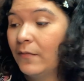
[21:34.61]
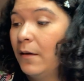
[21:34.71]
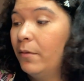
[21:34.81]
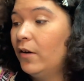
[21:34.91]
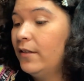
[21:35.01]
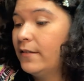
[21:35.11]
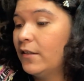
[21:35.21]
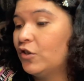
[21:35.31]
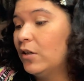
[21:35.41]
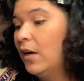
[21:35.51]
I barely
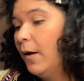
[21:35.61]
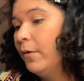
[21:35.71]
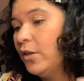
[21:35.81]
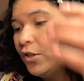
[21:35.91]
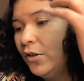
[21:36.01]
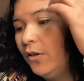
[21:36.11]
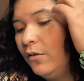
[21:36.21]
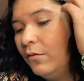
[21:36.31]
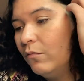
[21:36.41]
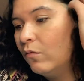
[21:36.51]
stitched. I want to show
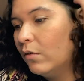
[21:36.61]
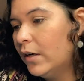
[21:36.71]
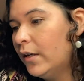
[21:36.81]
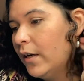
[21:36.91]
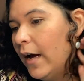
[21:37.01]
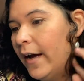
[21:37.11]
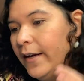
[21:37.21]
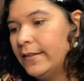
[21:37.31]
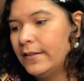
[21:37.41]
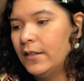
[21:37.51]
you what
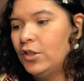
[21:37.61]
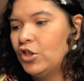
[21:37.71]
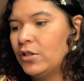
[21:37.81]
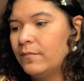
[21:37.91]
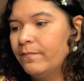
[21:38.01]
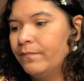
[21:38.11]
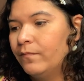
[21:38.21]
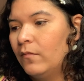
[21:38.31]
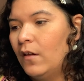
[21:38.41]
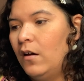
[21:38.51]
I stitched
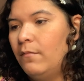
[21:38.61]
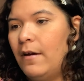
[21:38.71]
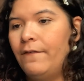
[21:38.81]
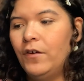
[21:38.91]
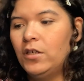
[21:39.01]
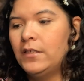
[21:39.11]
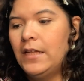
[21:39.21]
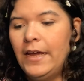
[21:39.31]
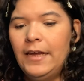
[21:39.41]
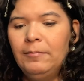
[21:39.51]
on my first
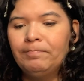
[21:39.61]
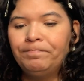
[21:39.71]
day.